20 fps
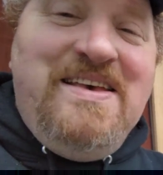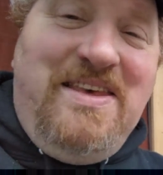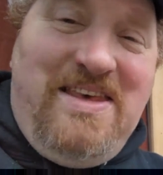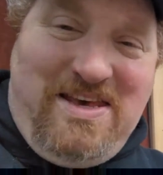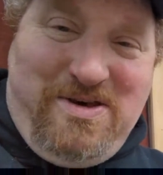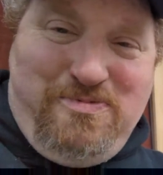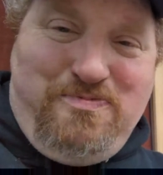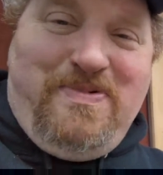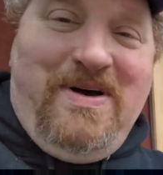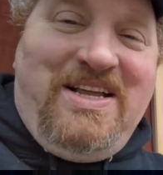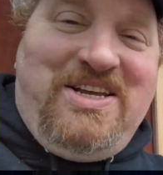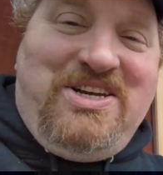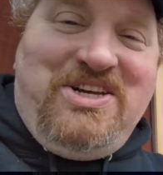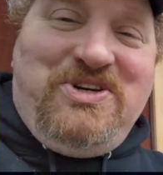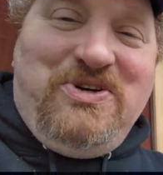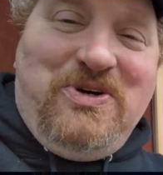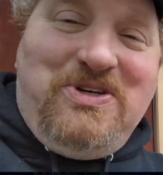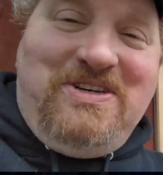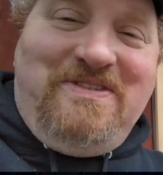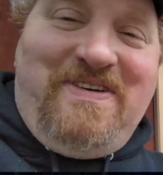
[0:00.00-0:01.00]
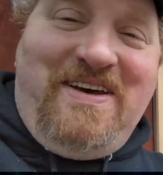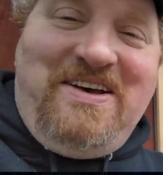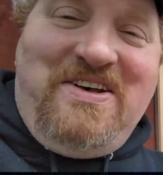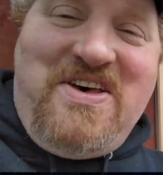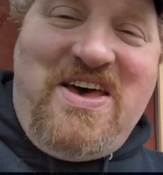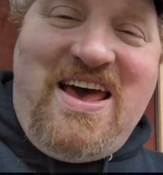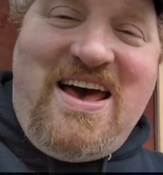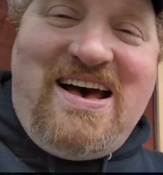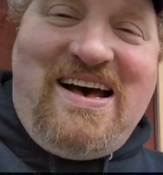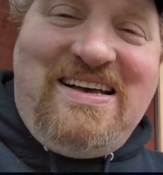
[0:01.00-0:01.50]
you betcha, Joseph. Hell
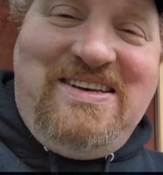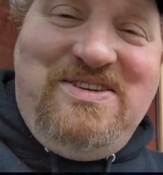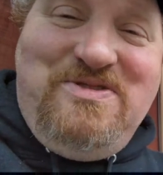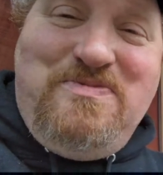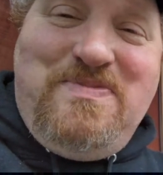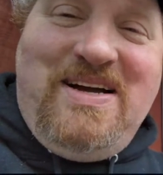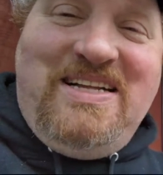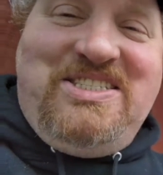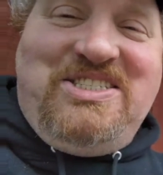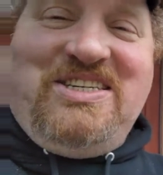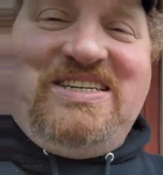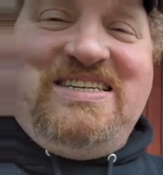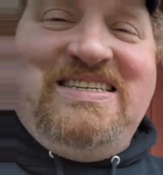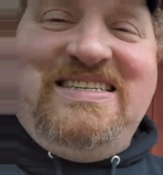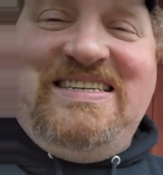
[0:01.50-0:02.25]
yeah, you betcha.